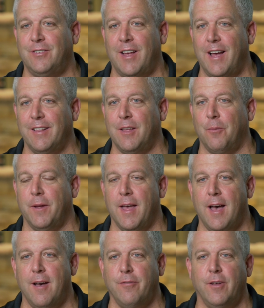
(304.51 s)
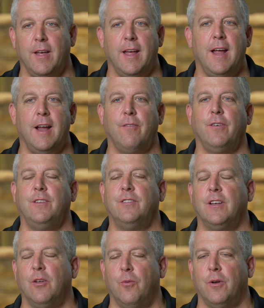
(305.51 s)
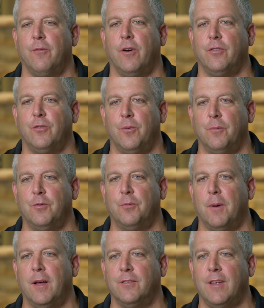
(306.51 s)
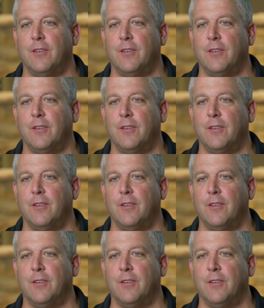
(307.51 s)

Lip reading: side that we have, every single one of our swim spas